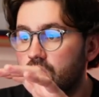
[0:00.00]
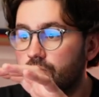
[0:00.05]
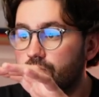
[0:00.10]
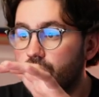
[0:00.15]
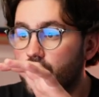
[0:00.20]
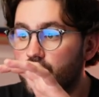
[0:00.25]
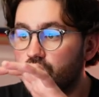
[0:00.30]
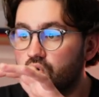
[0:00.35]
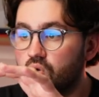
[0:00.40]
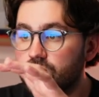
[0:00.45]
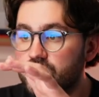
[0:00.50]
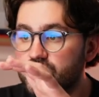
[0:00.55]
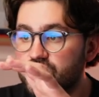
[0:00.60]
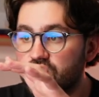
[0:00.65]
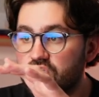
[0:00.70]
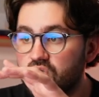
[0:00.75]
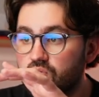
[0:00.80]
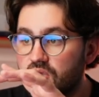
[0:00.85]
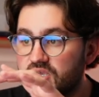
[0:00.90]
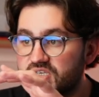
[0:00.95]
But number
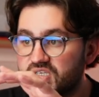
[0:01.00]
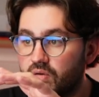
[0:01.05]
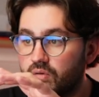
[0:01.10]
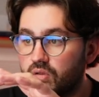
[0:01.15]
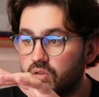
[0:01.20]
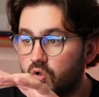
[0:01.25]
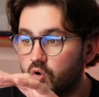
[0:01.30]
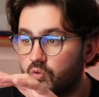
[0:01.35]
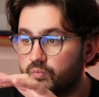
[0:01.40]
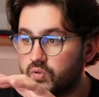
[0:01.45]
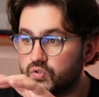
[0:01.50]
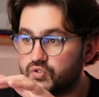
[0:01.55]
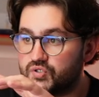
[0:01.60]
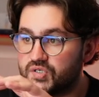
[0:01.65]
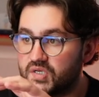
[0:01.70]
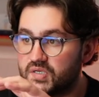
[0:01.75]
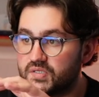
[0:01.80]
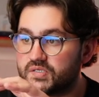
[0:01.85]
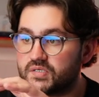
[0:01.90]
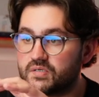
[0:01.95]
2 is our low
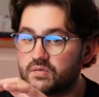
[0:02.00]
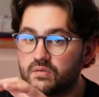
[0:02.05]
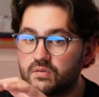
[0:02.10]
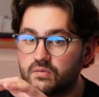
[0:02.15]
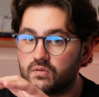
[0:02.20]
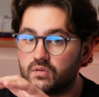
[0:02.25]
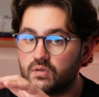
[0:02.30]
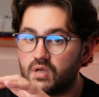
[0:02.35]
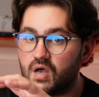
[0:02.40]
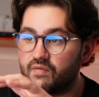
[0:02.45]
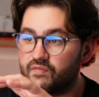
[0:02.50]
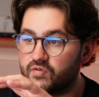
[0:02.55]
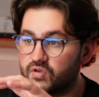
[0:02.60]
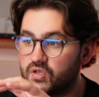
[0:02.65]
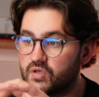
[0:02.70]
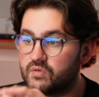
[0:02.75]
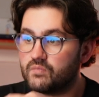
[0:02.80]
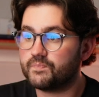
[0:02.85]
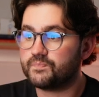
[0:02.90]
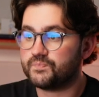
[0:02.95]
budget
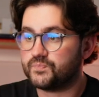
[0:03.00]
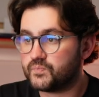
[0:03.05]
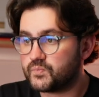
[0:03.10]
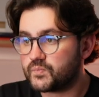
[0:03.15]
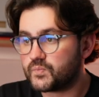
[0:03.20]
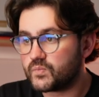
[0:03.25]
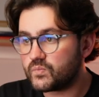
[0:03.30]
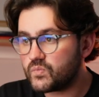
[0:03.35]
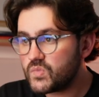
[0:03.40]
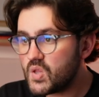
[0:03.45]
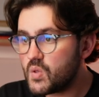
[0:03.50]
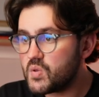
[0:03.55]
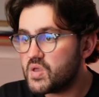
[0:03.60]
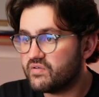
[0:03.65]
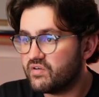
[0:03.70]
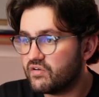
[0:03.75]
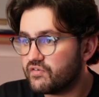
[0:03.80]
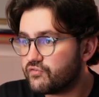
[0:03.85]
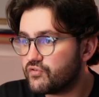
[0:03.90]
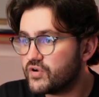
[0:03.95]
avenue. We
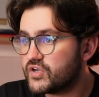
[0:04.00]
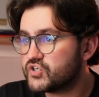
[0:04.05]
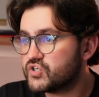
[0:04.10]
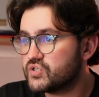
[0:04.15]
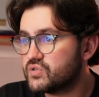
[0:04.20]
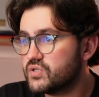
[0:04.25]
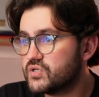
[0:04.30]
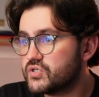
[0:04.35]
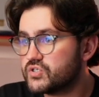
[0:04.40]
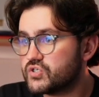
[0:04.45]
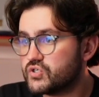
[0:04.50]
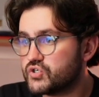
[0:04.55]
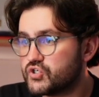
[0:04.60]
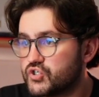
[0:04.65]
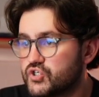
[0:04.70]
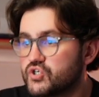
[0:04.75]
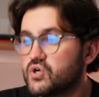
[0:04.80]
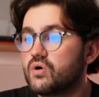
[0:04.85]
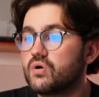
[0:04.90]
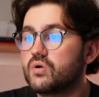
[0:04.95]
have a frictionless,
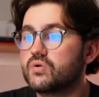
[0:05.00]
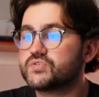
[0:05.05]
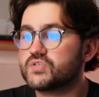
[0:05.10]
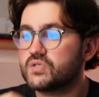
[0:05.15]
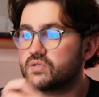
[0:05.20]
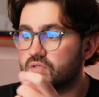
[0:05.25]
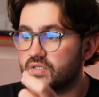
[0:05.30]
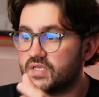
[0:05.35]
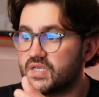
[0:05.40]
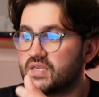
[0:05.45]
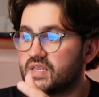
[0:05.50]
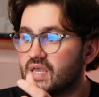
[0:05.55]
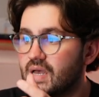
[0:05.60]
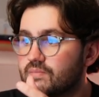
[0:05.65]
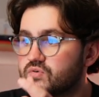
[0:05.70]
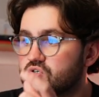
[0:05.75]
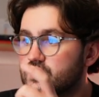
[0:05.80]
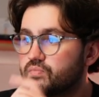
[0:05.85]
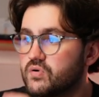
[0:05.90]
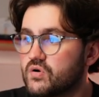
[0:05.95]
short lead
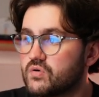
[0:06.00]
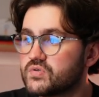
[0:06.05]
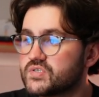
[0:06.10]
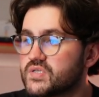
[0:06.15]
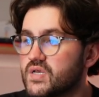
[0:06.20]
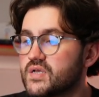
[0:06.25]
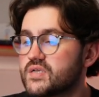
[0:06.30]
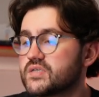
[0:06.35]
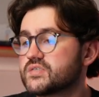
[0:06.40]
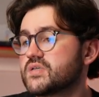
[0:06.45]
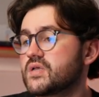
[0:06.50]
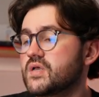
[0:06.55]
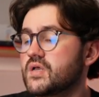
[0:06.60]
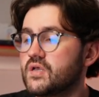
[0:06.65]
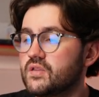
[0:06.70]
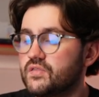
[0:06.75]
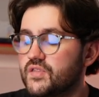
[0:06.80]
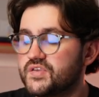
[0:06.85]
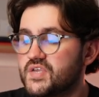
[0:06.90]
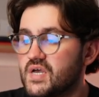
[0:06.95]
capture process.
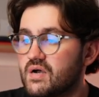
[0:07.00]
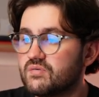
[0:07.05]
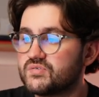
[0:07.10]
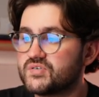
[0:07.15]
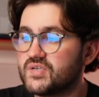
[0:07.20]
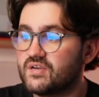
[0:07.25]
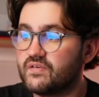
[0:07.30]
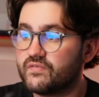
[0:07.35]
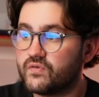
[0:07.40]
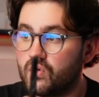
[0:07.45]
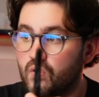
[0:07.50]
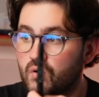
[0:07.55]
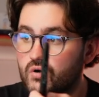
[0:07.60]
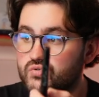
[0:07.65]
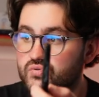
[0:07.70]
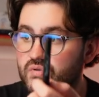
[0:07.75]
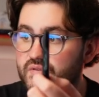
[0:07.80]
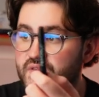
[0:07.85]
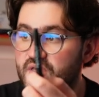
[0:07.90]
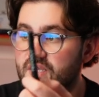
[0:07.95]
The downside, of
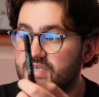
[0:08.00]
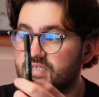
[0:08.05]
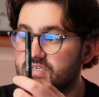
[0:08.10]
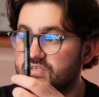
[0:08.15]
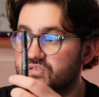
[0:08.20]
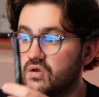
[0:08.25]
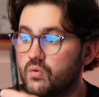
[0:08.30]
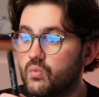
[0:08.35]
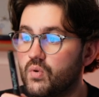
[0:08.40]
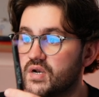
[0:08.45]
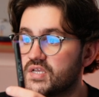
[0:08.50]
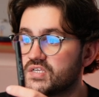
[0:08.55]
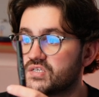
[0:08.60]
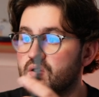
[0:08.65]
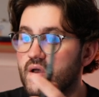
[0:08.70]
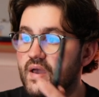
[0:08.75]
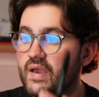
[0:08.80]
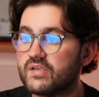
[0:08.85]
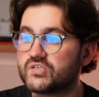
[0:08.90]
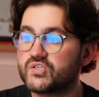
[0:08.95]
course, with this is that when it's
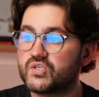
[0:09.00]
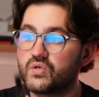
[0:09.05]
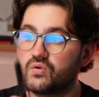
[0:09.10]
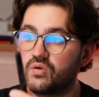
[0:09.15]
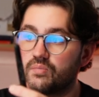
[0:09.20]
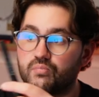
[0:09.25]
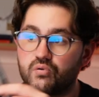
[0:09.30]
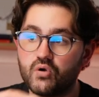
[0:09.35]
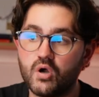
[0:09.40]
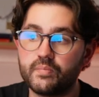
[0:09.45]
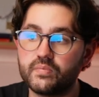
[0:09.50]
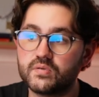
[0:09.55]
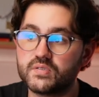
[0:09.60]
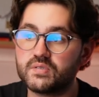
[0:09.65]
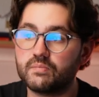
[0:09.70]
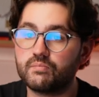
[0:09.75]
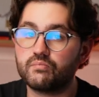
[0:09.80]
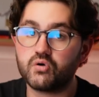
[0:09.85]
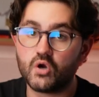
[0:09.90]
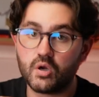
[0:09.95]
not executed
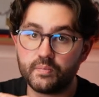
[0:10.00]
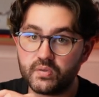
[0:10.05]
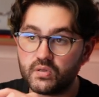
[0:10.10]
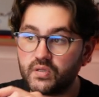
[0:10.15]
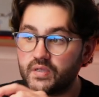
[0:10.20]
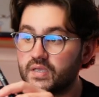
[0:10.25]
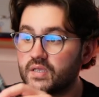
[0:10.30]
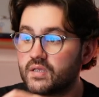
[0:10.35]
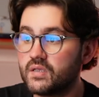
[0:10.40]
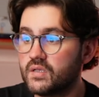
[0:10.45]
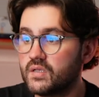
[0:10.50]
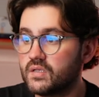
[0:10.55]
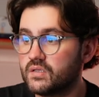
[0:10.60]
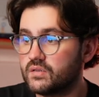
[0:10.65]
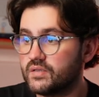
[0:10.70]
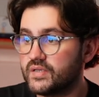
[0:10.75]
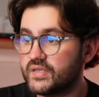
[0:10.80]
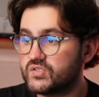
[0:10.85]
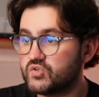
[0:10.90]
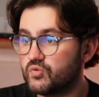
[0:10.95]
properly,
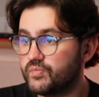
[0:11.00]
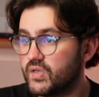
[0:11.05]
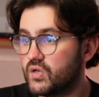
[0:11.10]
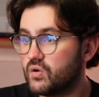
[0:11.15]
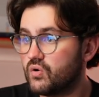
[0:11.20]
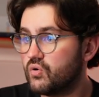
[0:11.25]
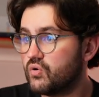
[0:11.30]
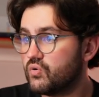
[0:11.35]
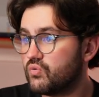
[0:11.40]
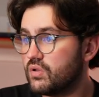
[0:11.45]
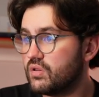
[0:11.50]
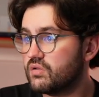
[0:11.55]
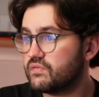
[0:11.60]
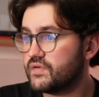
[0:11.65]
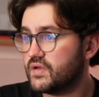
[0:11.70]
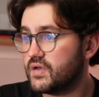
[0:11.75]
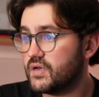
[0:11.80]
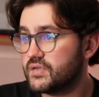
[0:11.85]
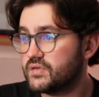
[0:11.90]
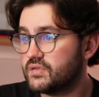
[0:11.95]
leads will be
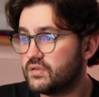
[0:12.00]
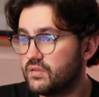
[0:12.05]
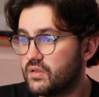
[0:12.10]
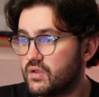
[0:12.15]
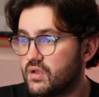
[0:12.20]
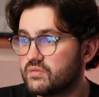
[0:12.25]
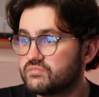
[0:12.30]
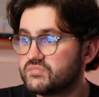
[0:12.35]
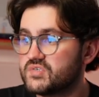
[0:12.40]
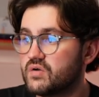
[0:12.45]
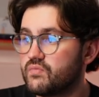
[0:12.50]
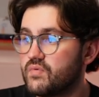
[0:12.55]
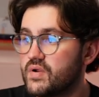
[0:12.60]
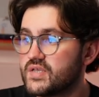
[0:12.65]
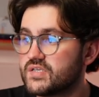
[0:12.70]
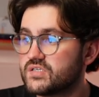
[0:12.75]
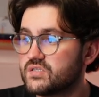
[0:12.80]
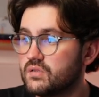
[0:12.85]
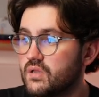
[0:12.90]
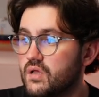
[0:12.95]
unqualified and the contact
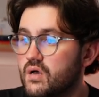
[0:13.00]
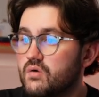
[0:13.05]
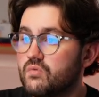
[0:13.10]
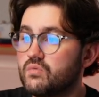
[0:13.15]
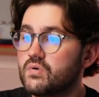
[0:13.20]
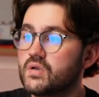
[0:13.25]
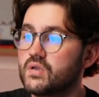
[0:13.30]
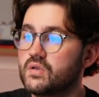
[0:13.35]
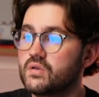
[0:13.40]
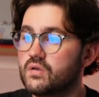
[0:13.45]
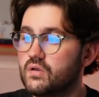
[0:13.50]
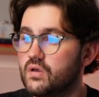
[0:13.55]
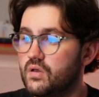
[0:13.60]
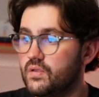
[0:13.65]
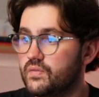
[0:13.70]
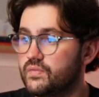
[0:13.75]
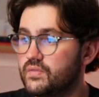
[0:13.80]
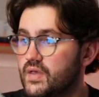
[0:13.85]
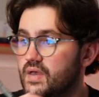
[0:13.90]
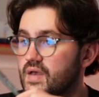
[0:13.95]
rate is low,
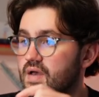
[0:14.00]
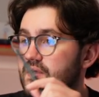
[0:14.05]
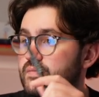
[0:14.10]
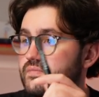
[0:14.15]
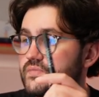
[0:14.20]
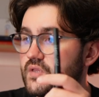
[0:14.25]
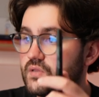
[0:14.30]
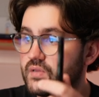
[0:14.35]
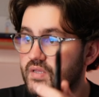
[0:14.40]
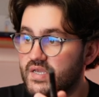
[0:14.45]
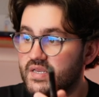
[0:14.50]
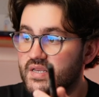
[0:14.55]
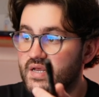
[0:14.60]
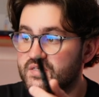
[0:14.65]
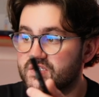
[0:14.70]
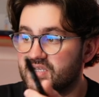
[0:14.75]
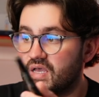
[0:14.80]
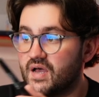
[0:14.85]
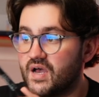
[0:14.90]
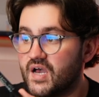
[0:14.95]
and the lead
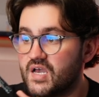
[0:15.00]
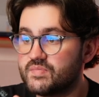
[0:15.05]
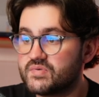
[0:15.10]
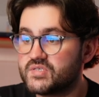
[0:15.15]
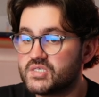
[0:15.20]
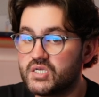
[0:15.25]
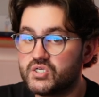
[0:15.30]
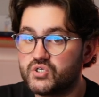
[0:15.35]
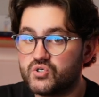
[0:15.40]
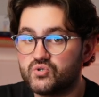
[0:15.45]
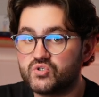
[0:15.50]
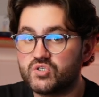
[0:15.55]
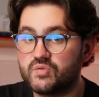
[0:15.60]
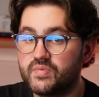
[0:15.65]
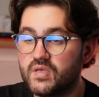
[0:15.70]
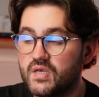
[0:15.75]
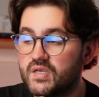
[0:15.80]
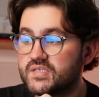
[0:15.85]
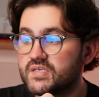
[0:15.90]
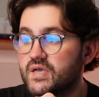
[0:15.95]
has a high potential to
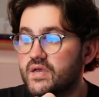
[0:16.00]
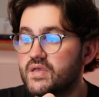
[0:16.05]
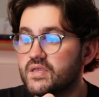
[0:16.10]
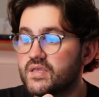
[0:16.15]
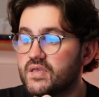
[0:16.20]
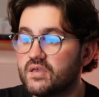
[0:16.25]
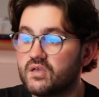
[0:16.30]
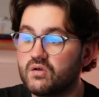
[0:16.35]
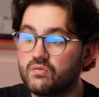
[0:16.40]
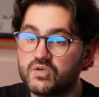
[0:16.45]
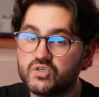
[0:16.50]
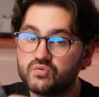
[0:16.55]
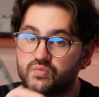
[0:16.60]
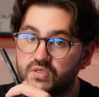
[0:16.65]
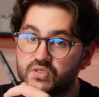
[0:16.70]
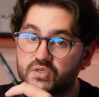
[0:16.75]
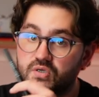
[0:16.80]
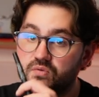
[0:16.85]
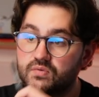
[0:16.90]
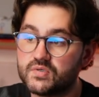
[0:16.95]
be a tire kicker, which
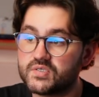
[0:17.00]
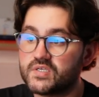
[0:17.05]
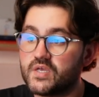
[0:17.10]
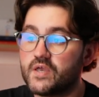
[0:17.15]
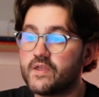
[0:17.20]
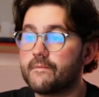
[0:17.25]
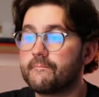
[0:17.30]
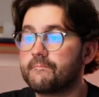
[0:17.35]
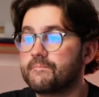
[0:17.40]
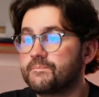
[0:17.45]
we do see.